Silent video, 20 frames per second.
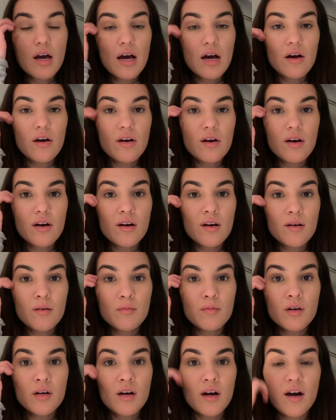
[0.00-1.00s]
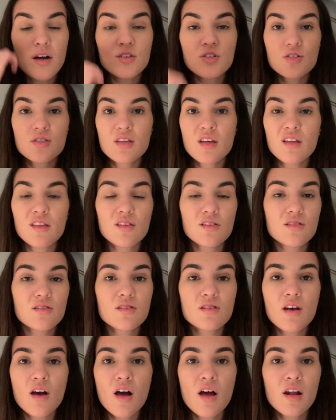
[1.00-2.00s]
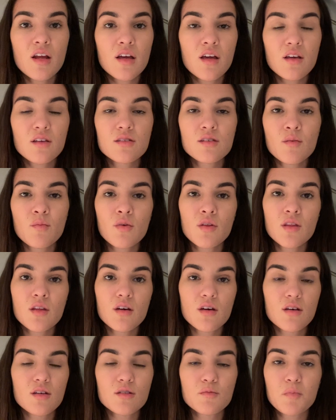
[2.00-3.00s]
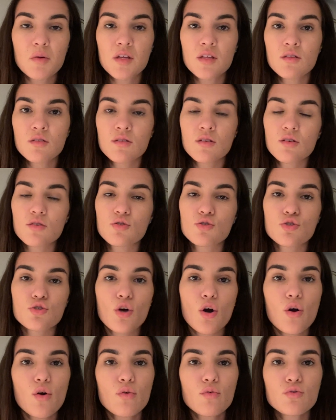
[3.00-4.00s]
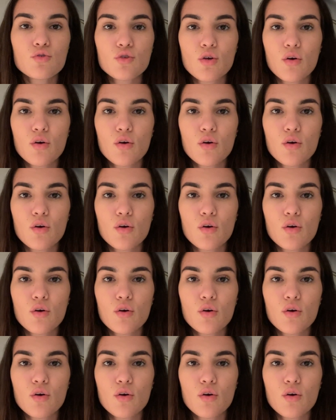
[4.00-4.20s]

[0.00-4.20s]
I just think that Sterling, someone that has been so